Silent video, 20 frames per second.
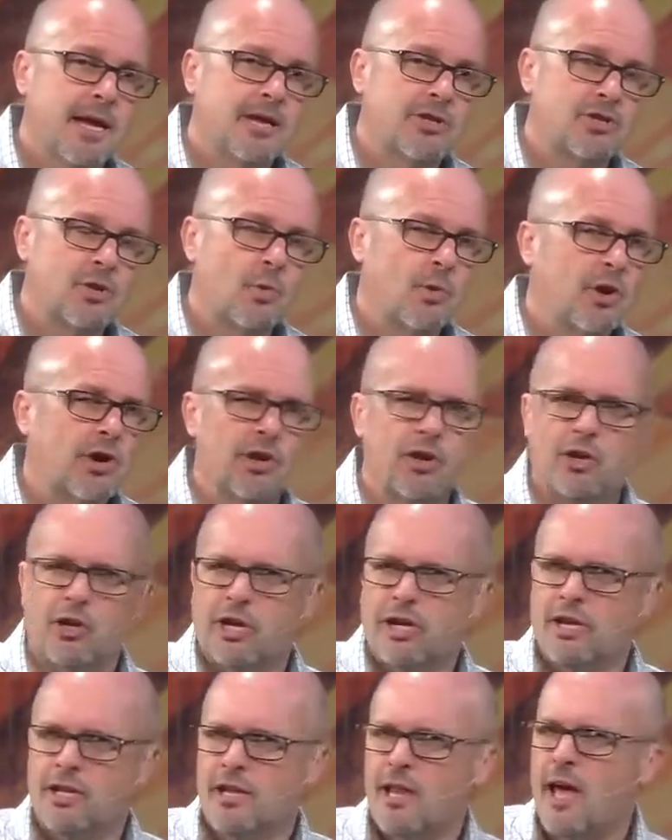And so we're going to
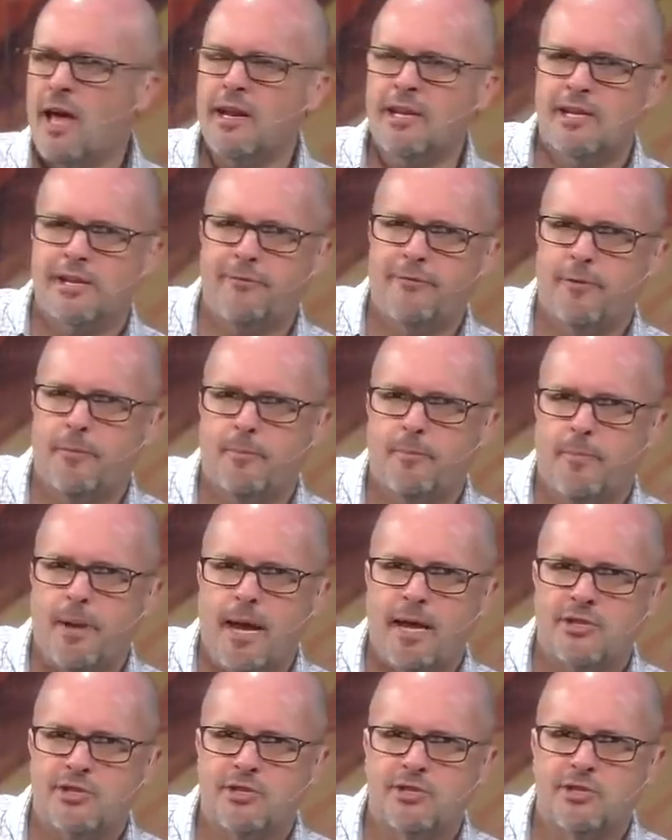look at a lot of different
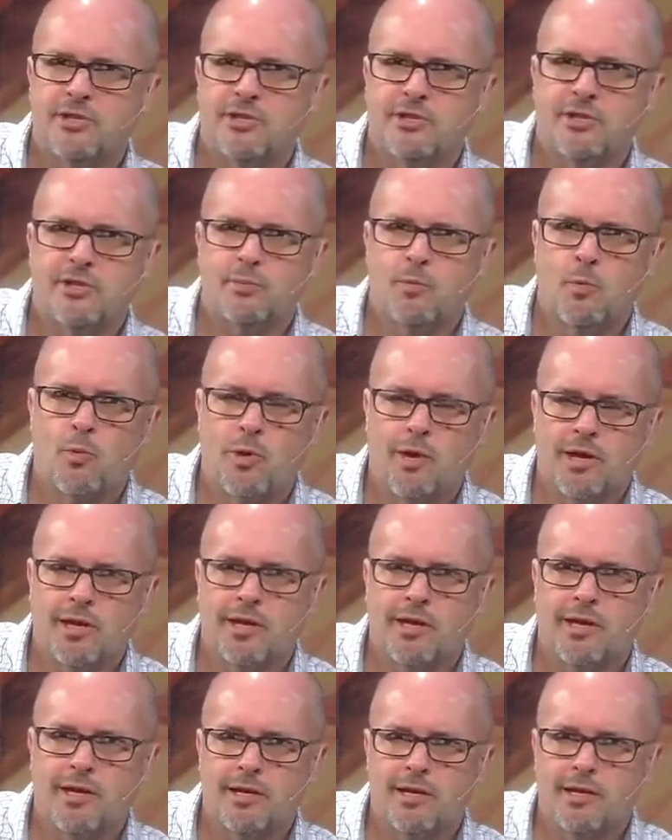passages this
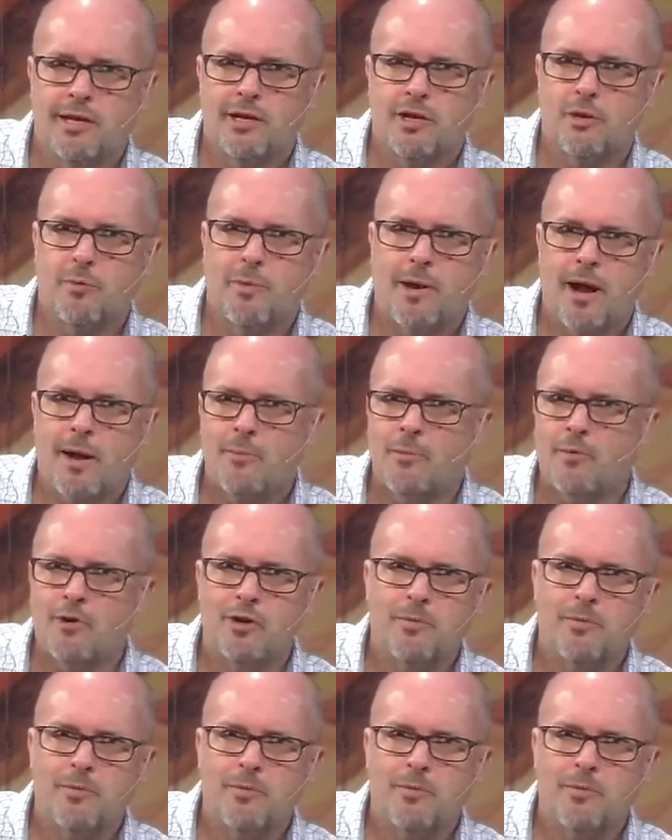morning in your Bible.